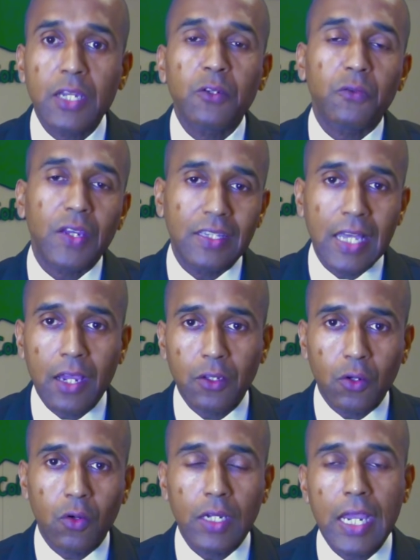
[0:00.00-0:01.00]
interfaith
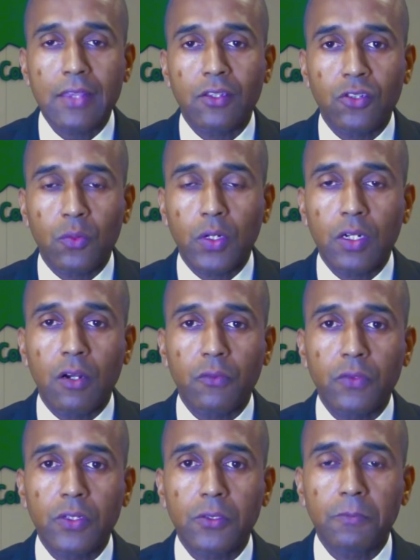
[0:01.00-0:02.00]
dialogue at the general
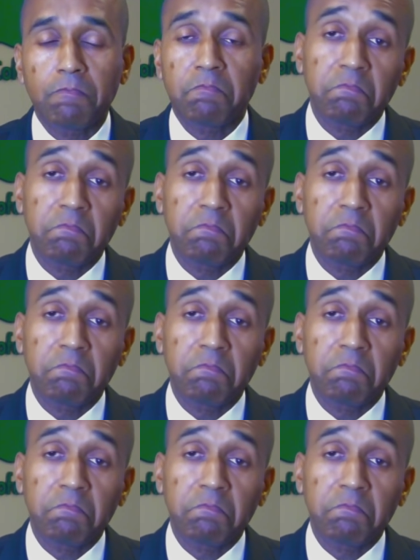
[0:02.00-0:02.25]
conference.